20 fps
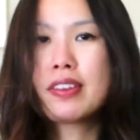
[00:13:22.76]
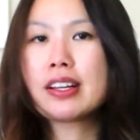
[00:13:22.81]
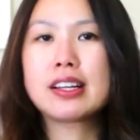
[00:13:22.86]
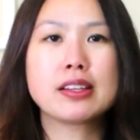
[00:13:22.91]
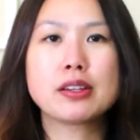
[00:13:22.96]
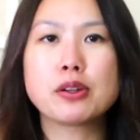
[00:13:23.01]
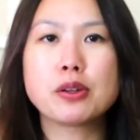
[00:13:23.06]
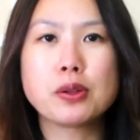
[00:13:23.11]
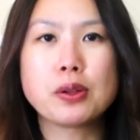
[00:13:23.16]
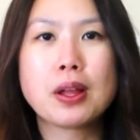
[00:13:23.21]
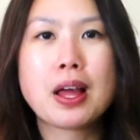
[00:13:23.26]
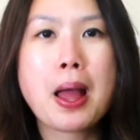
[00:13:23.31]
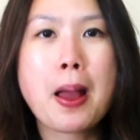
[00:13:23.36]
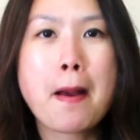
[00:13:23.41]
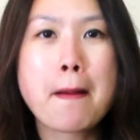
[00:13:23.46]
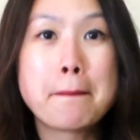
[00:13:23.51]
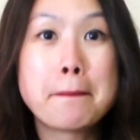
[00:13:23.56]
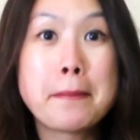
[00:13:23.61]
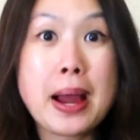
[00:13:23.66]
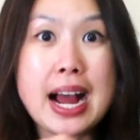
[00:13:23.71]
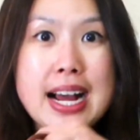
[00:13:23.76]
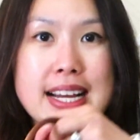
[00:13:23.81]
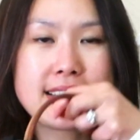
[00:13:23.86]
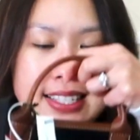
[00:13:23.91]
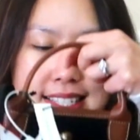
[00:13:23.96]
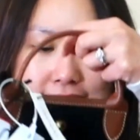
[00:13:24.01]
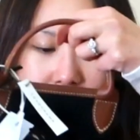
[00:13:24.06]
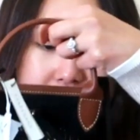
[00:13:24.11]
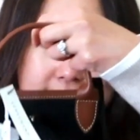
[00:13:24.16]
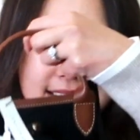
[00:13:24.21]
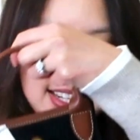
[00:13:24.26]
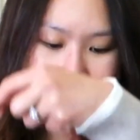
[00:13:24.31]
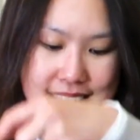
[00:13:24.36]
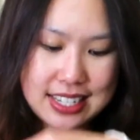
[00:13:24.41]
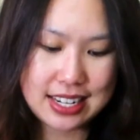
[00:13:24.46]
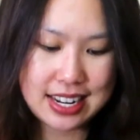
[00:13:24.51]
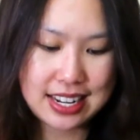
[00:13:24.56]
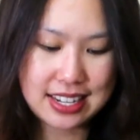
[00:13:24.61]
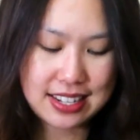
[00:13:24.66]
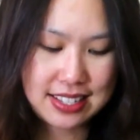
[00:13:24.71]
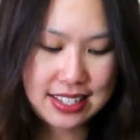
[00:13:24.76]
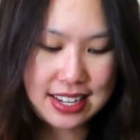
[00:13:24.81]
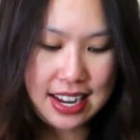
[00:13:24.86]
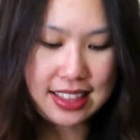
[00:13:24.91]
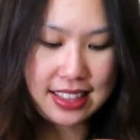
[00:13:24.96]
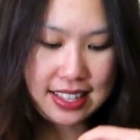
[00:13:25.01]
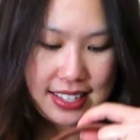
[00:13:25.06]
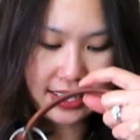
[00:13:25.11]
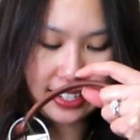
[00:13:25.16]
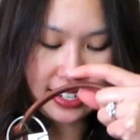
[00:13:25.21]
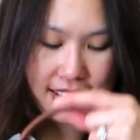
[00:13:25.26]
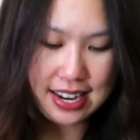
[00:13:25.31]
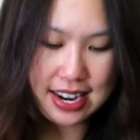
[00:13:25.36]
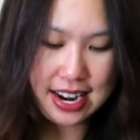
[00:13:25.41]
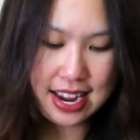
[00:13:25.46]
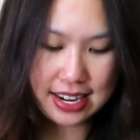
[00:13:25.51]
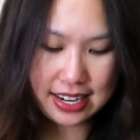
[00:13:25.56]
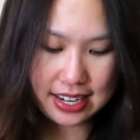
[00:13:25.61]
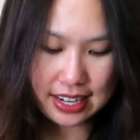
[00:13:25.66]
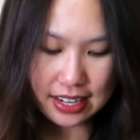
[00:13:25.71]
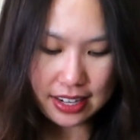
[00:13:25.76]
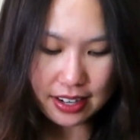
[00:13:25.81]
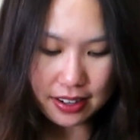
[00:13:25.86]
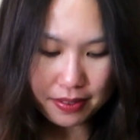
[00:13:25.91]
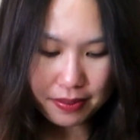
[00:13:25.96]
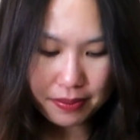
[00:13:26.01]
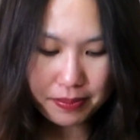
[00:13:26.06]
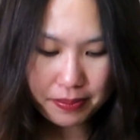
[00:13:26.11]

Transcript: of like a little basket inside this netting.